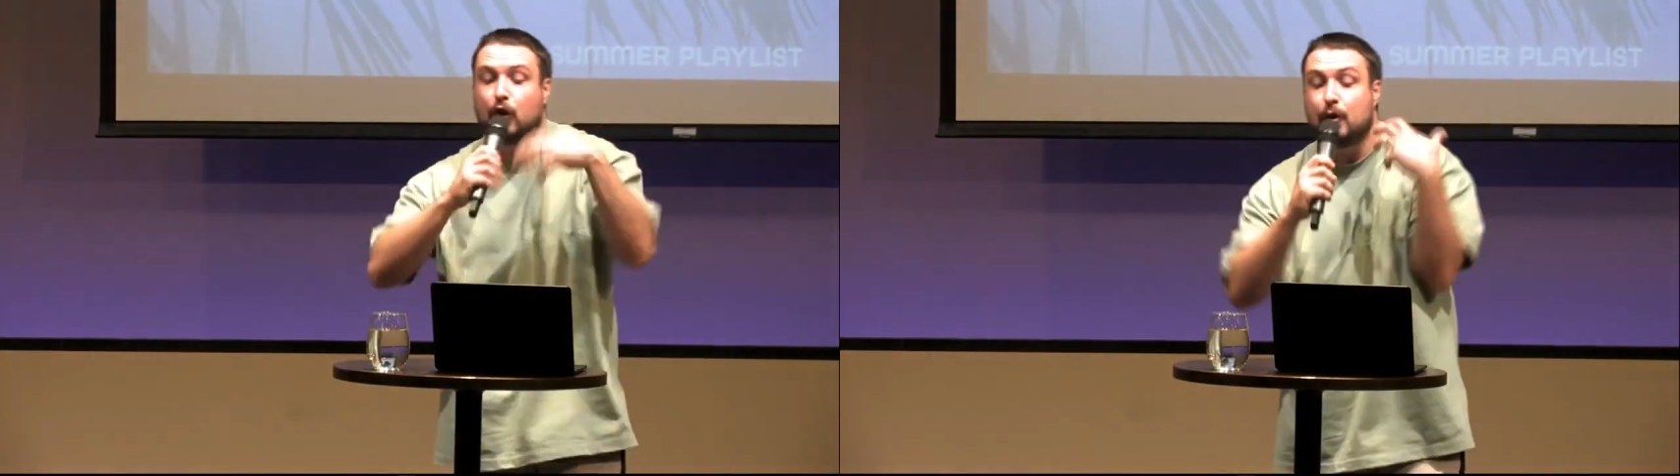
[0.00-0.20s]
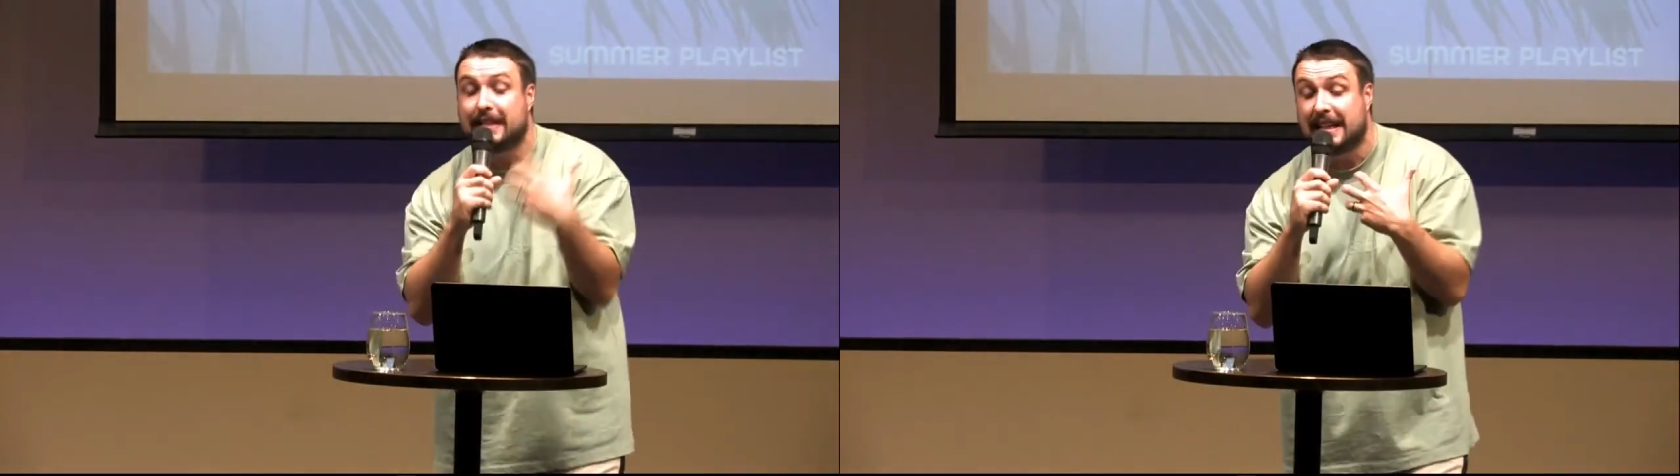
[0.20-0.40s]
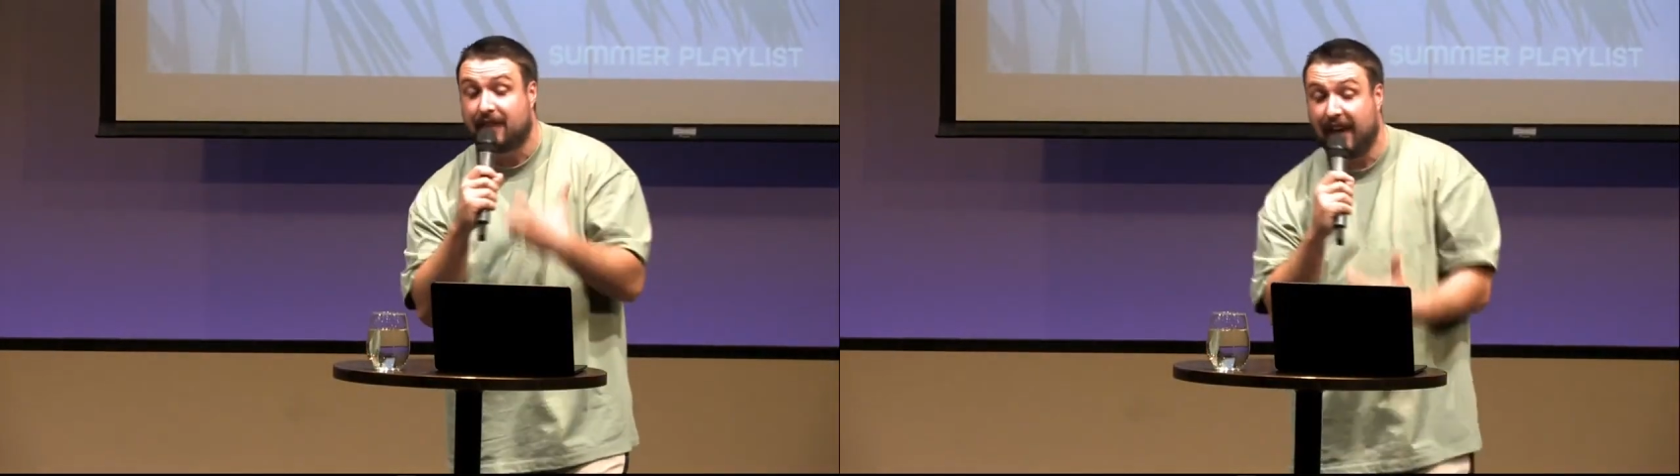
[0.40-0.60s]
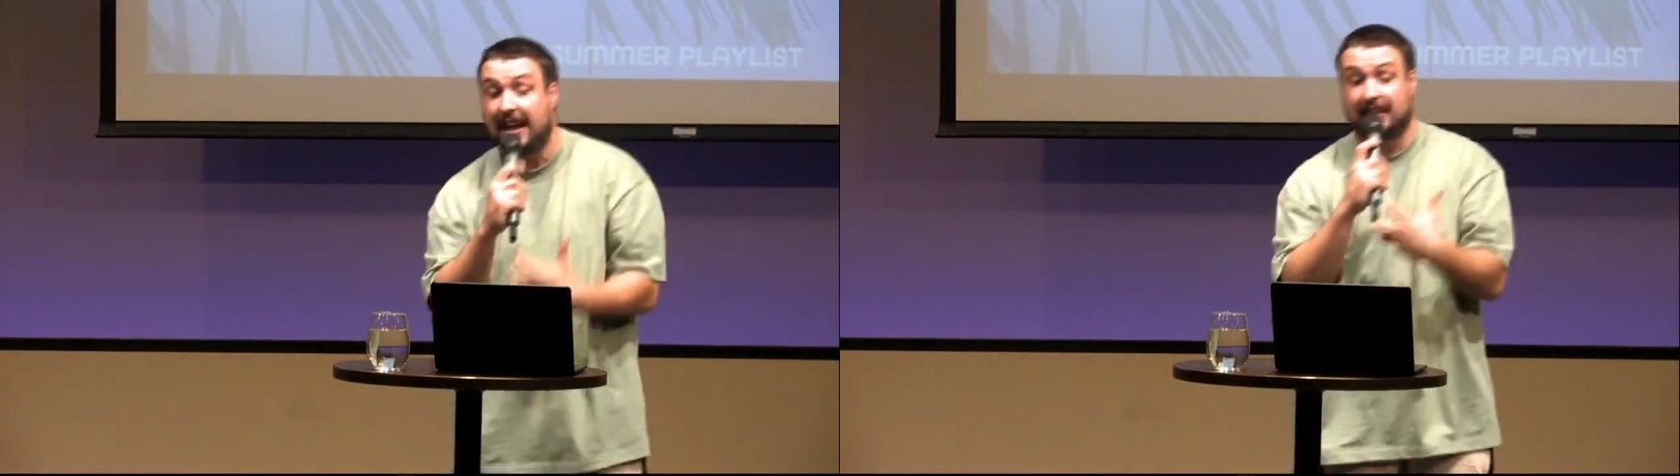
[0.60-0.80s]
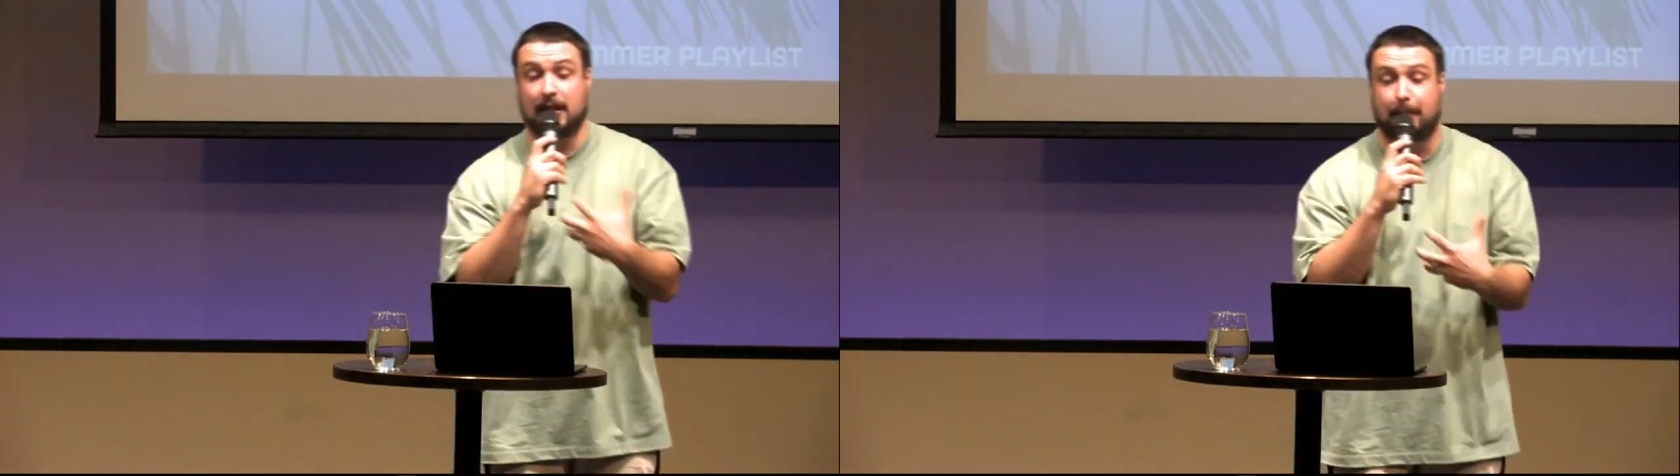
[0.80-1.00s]
losing
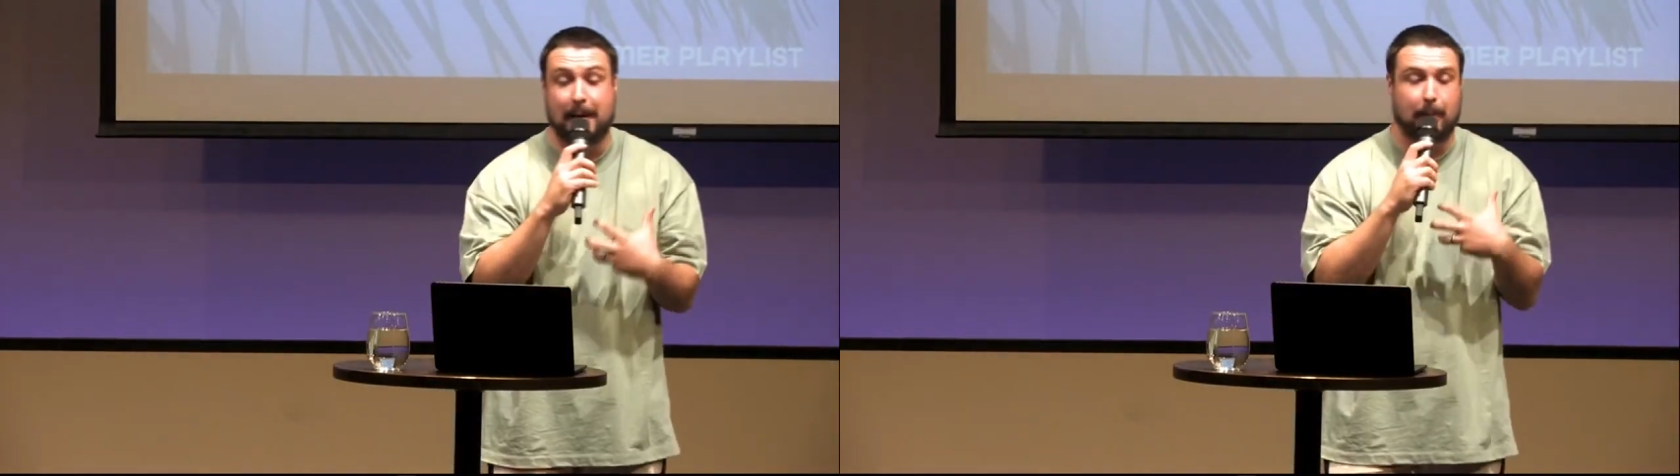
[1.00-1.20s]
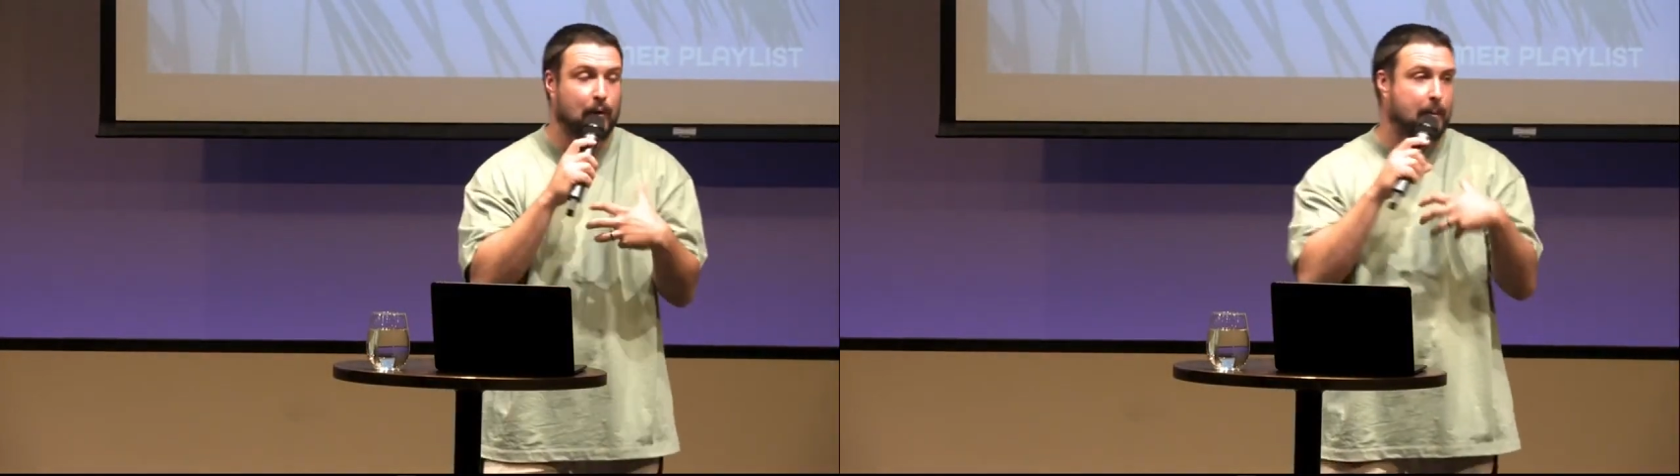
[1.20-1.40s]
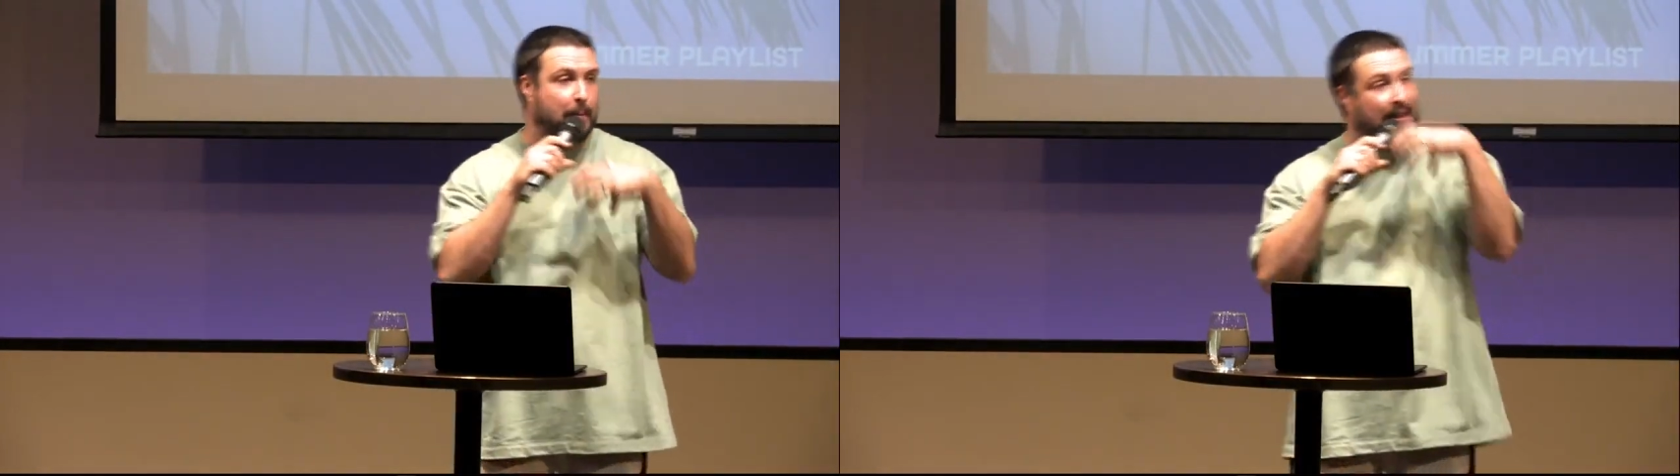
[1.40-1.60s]
faith in people